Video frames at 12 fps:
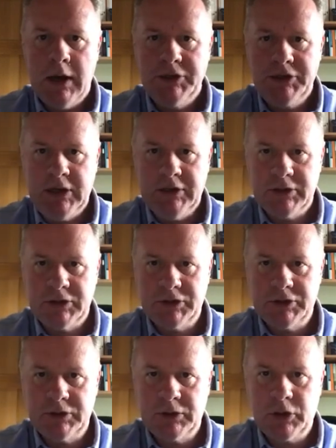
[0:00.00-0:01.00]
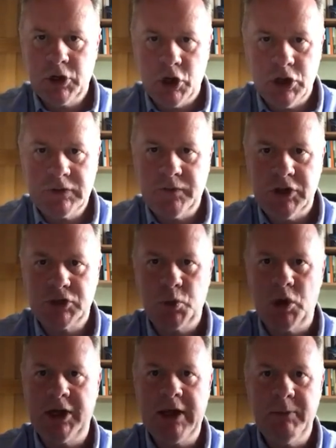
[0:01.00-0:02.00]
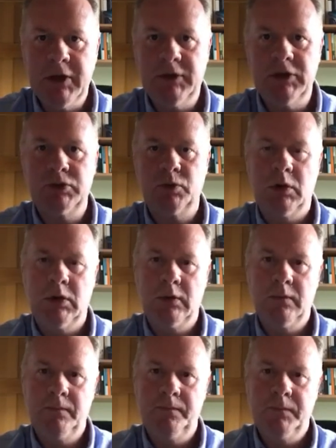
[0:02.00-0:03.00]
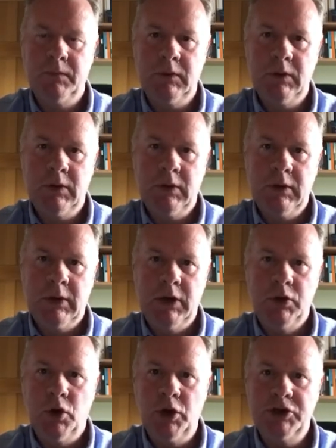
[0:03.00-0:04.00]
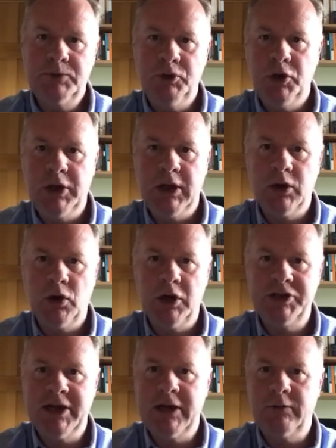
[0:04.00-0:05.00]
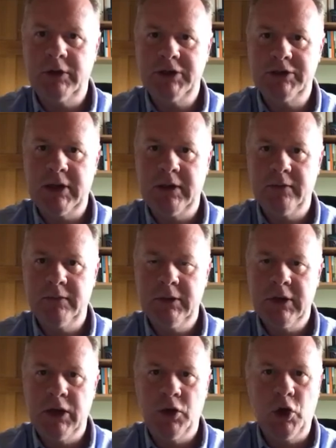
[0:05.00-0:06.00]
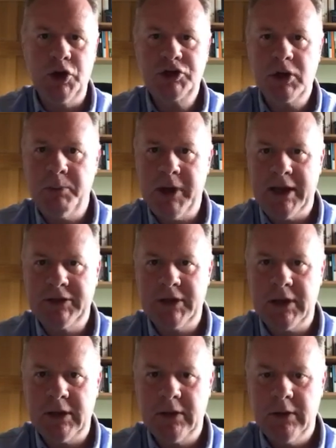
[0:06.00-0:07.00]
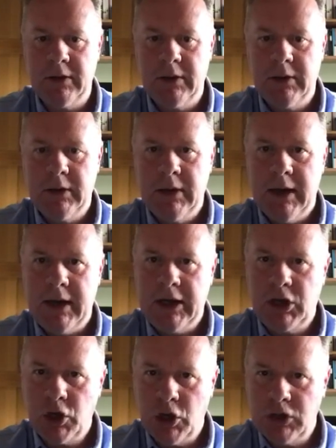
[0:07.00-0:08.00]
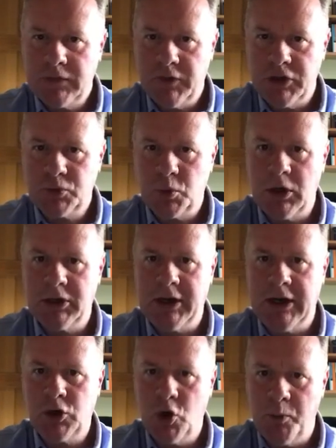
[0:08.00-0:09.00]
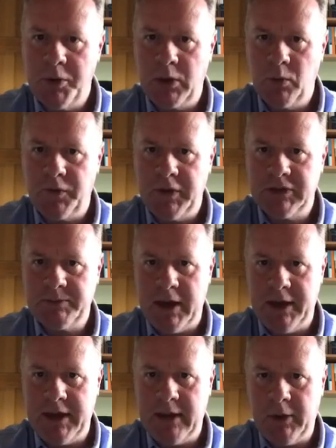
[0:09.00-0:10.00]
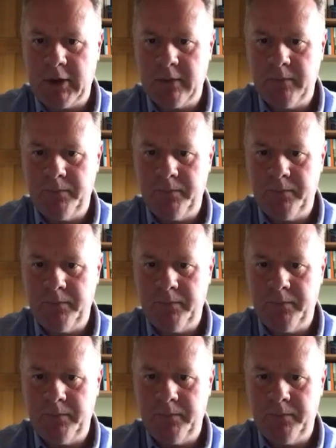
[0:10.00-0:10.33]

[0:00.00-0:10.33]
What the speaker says: And Jesus cares for this world. He made this world in all its beauty, in all its intricacy, in all its complexity. And he cares for this world tonight, coping with this pandemic.